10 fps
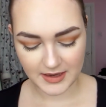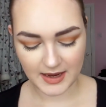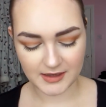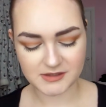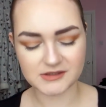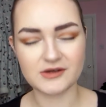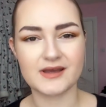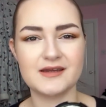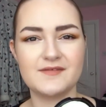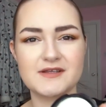And it doesn't look
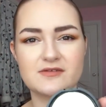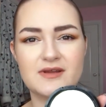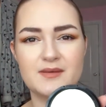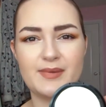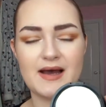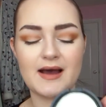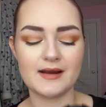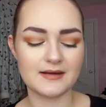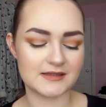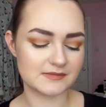in your face green, the
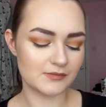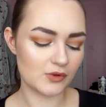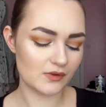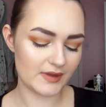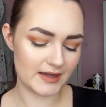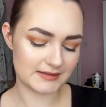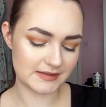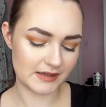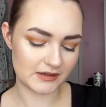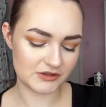pan. It's more that it's
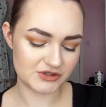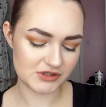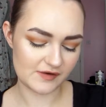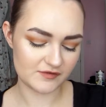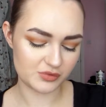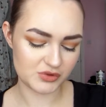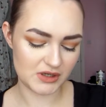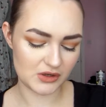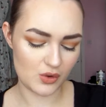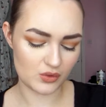like a shift between a
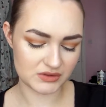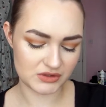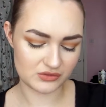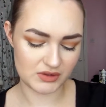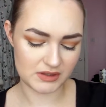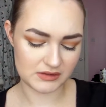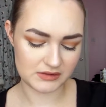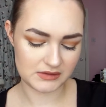gold and a green